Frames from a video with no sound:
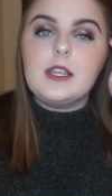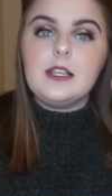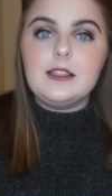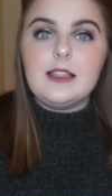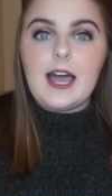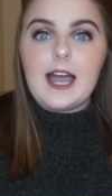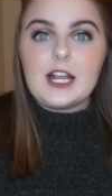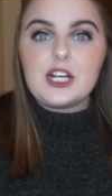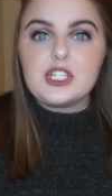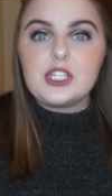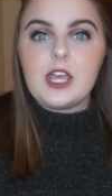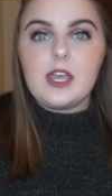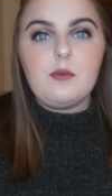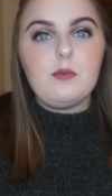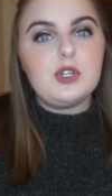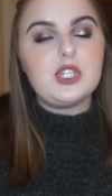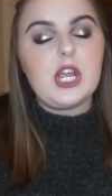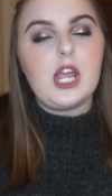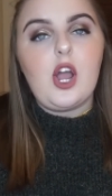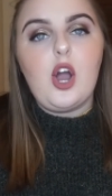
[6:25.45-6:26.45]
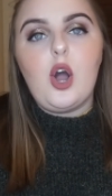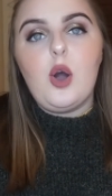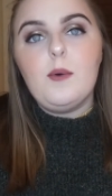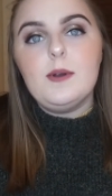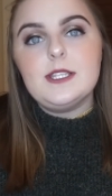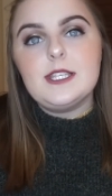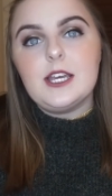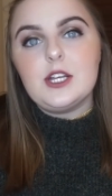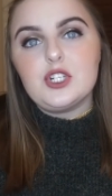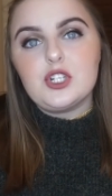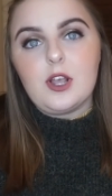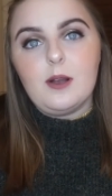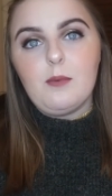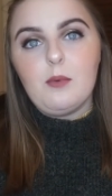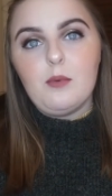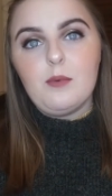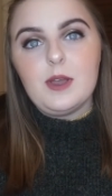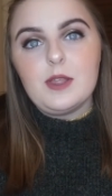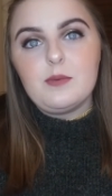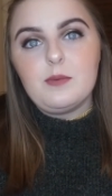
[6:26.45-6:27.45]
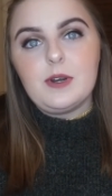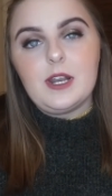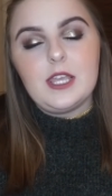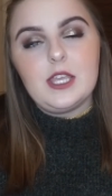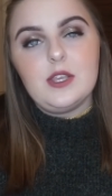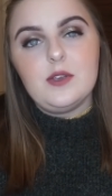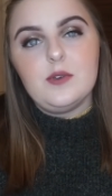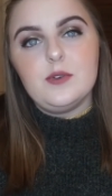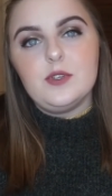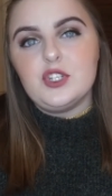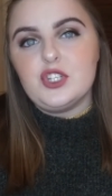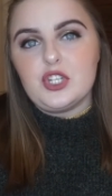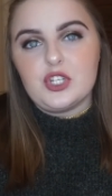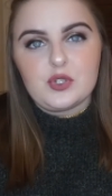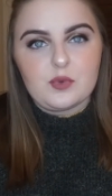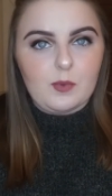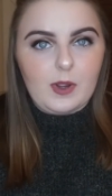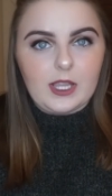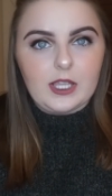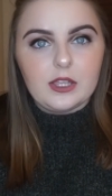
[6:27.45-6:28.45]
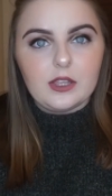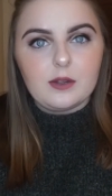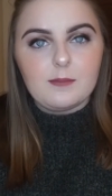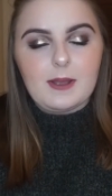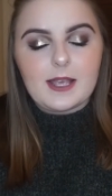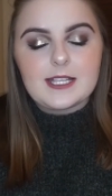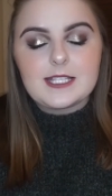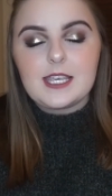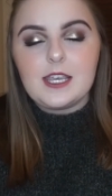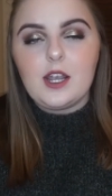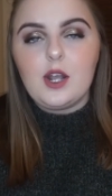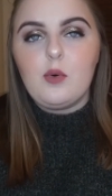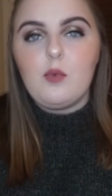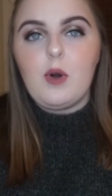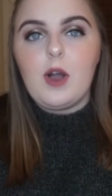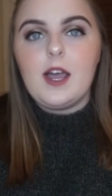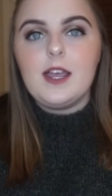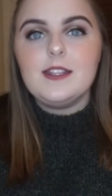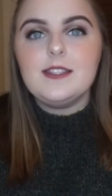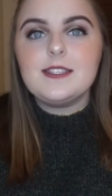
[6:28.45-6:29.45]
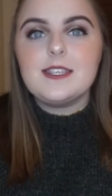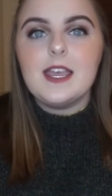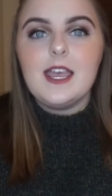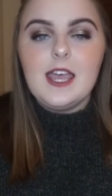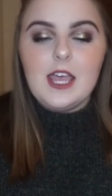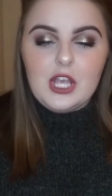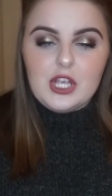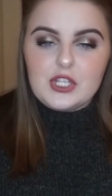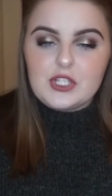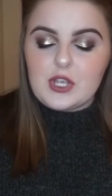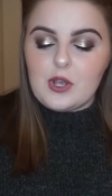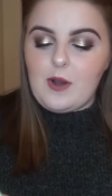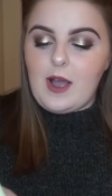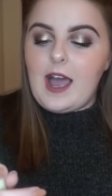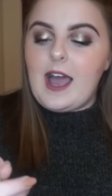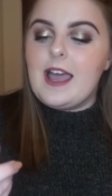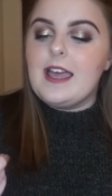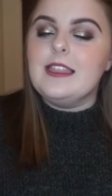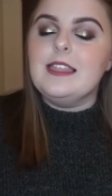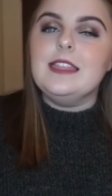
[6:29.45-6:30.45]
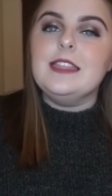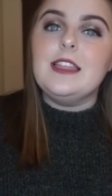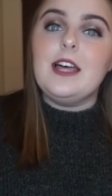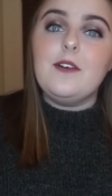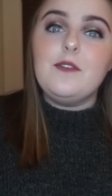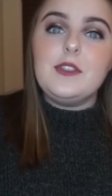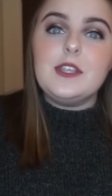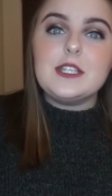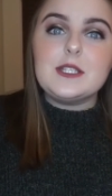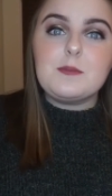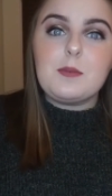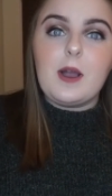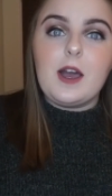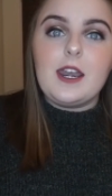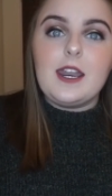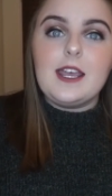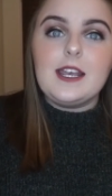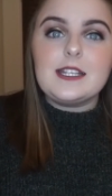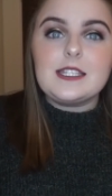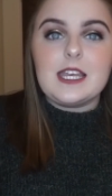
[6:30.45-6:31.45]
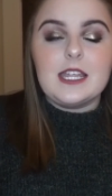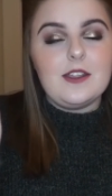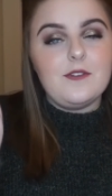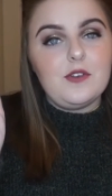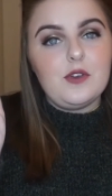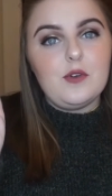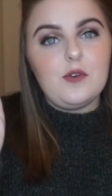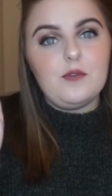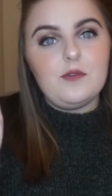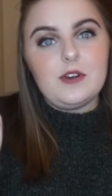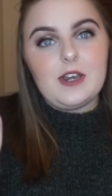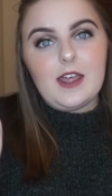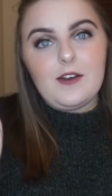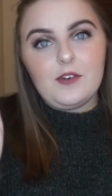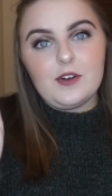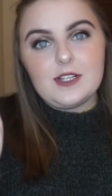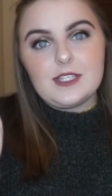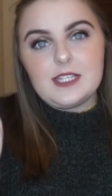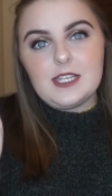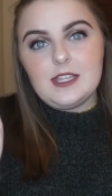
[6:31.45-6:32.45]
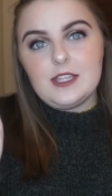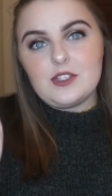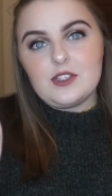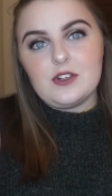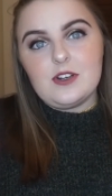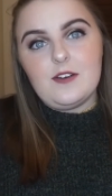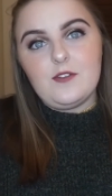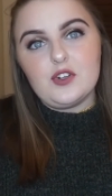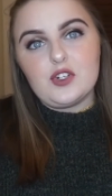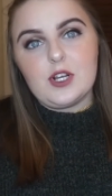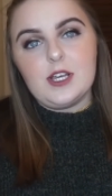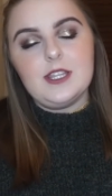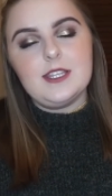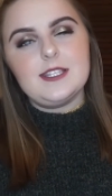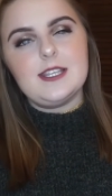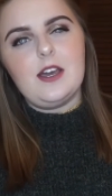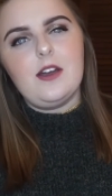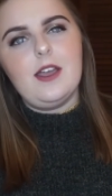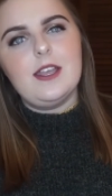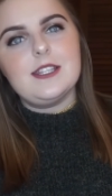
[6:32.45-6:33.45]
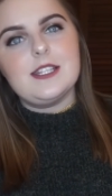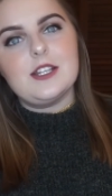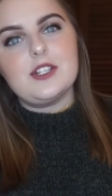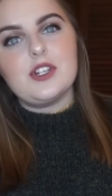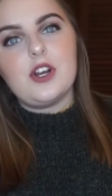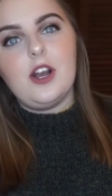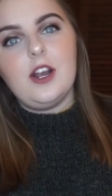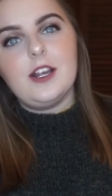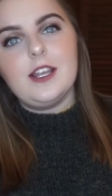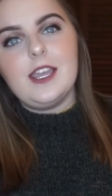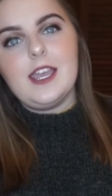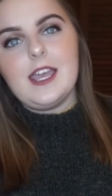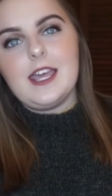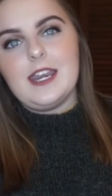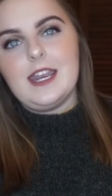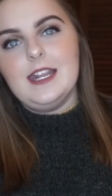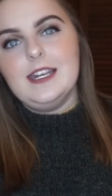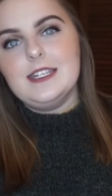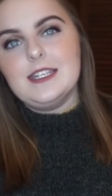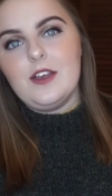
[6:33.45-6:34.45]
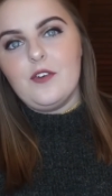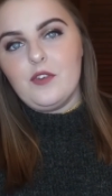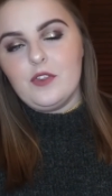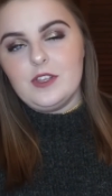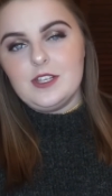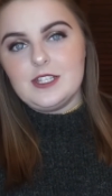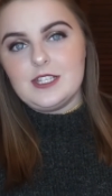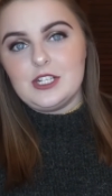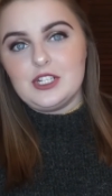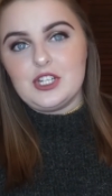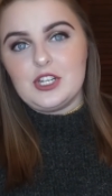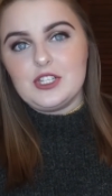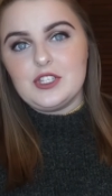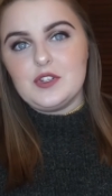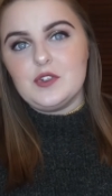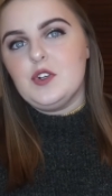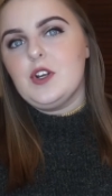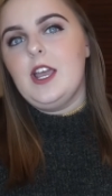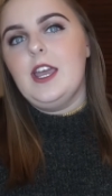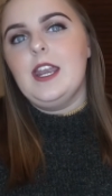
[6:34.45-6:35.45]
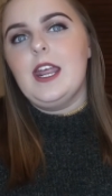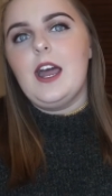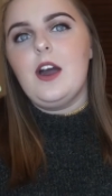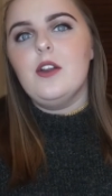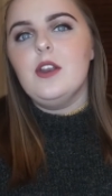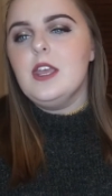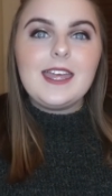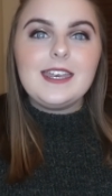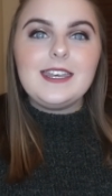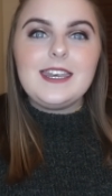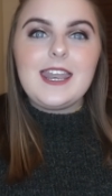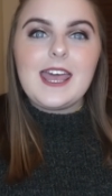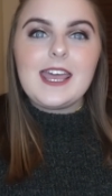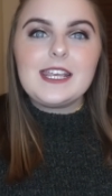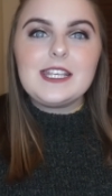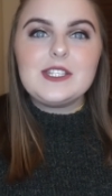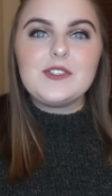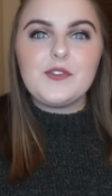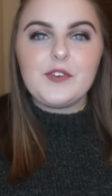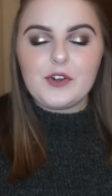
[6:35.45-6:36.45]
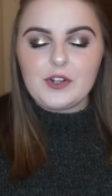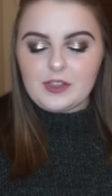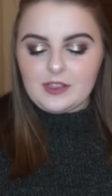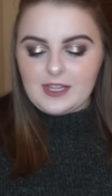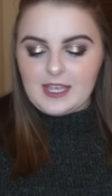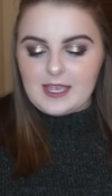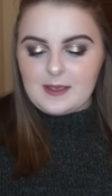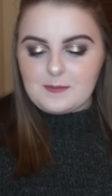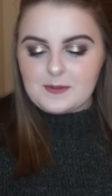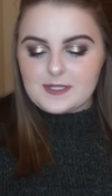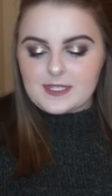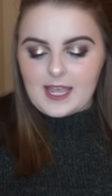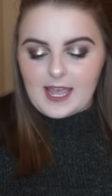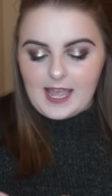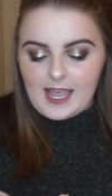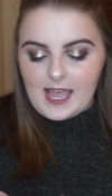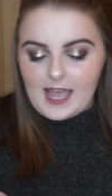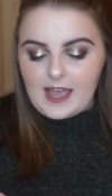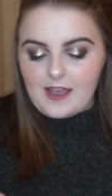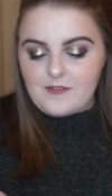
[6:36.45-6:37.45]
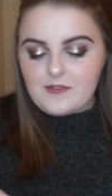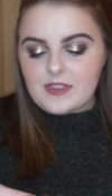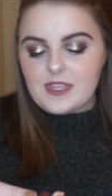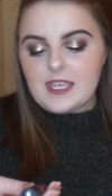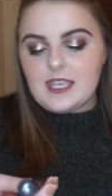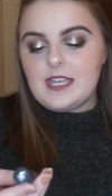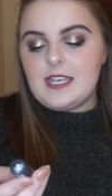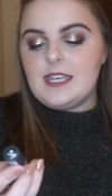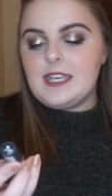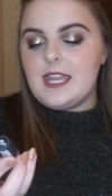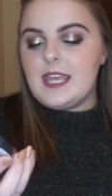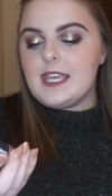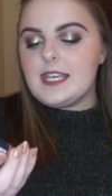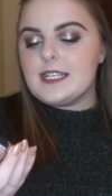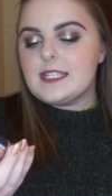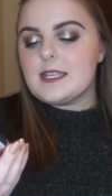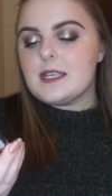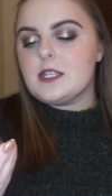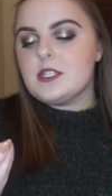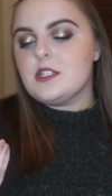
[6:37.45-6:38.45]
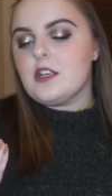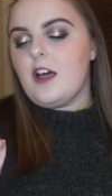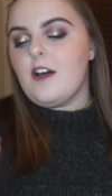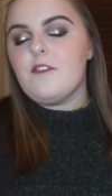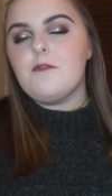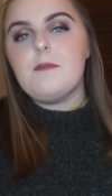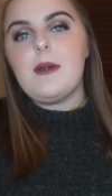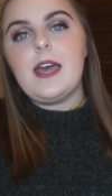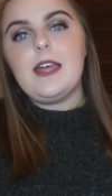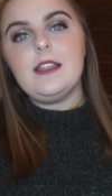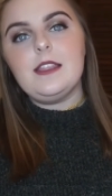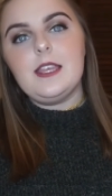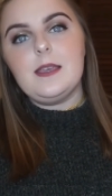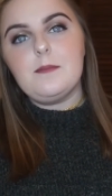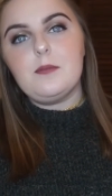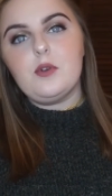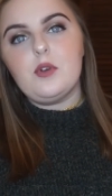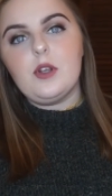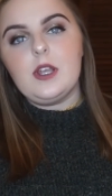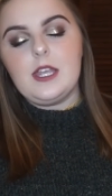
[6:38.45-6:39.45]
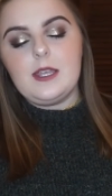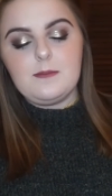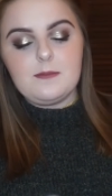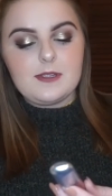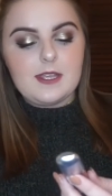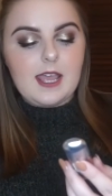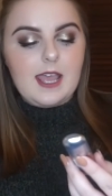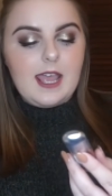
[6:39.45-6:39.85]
lash line, which I always had trouble with when I used just regular mascara ones. So I love this product, and if you have never seen this or never tried this out, it's at Target, and I definitely suggest you try it out. Next, for lips, I have the NYX Soft Matte Lip Cream